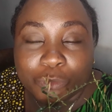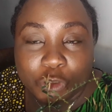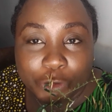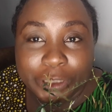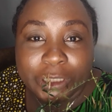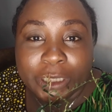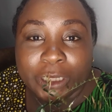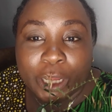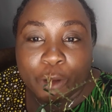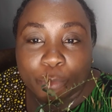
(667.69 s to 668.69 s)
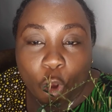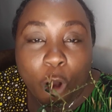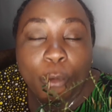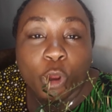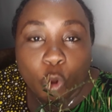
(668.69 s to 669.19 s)
treating
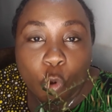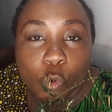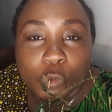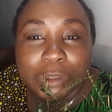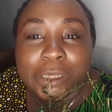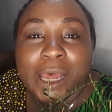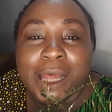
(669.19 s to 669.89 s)
common colds.